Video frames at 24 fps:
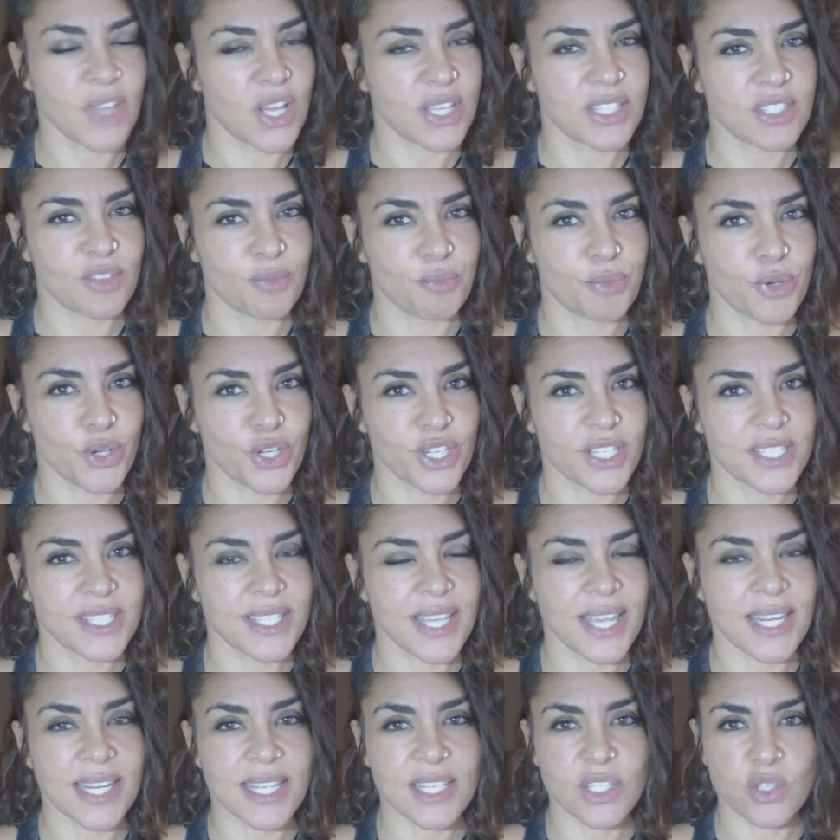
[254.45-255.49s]
lots of
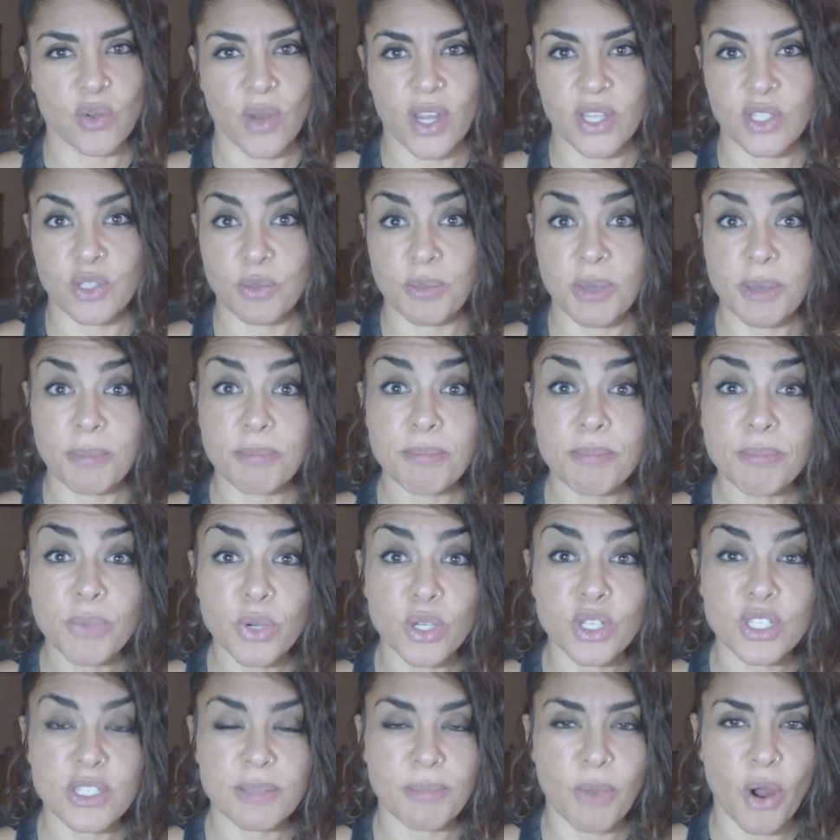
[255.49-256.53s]
books, and it's great to be
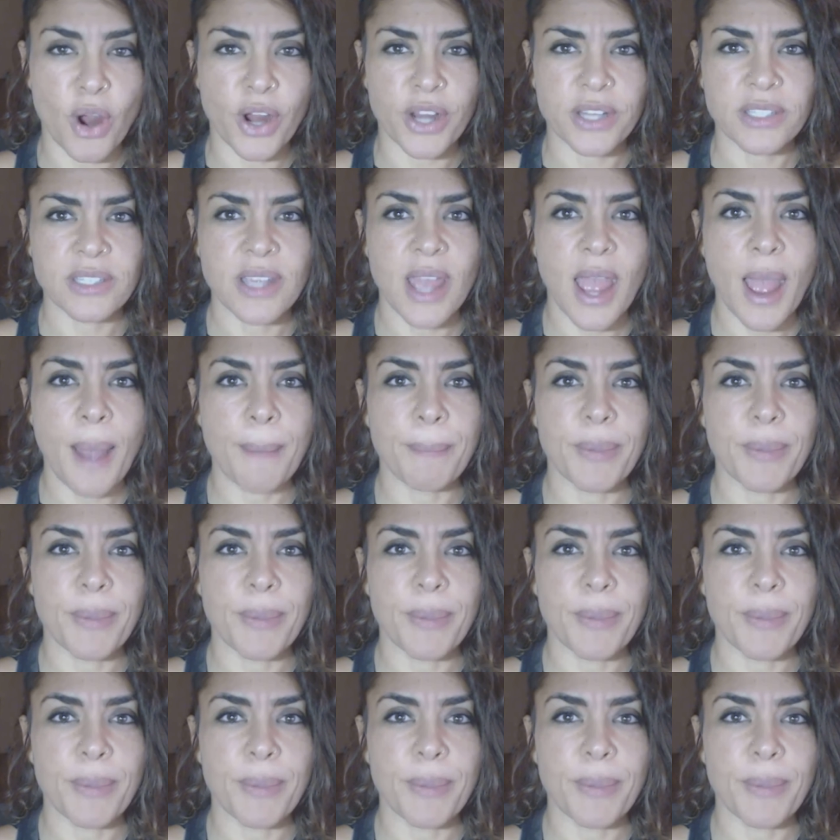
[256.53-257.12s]
book smart,